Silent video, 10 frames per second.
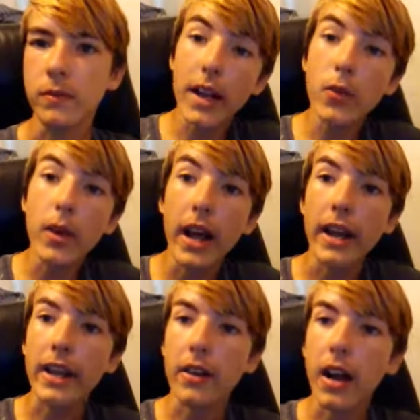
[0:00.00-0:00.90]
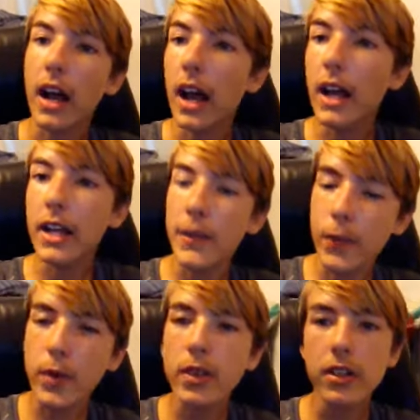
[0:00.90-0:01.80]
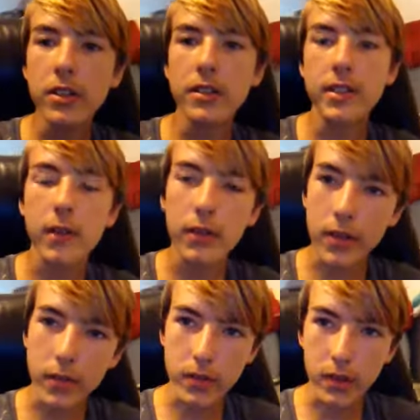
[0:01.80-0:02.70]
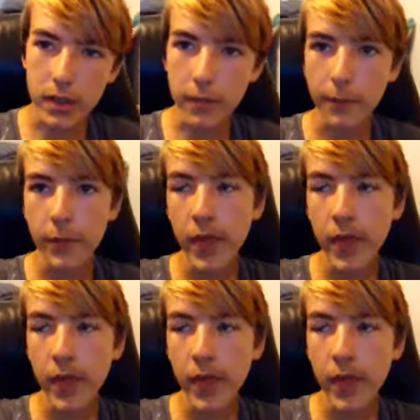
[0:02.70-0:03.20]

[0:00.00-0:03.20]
That's what I hear. If you kill yourself, you go to hell.